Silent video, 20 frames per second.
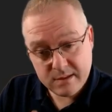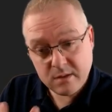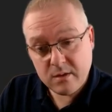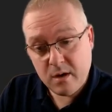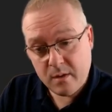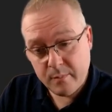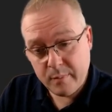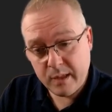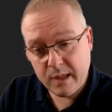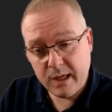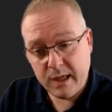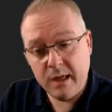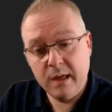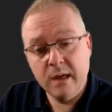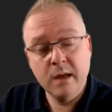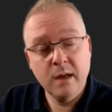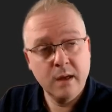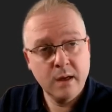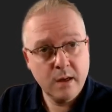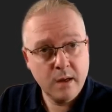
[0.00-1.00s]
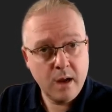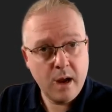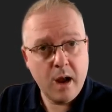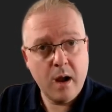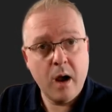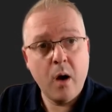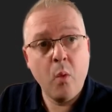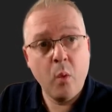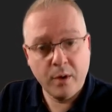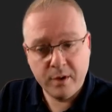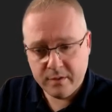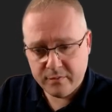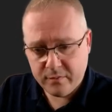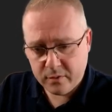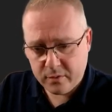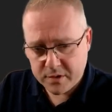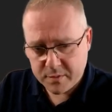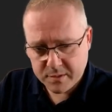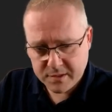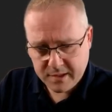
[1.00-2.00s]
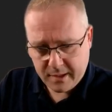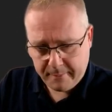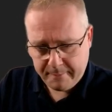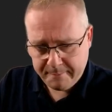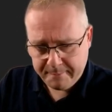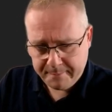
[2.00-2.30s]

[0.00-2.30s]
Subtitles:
company a wonderful Christmas time.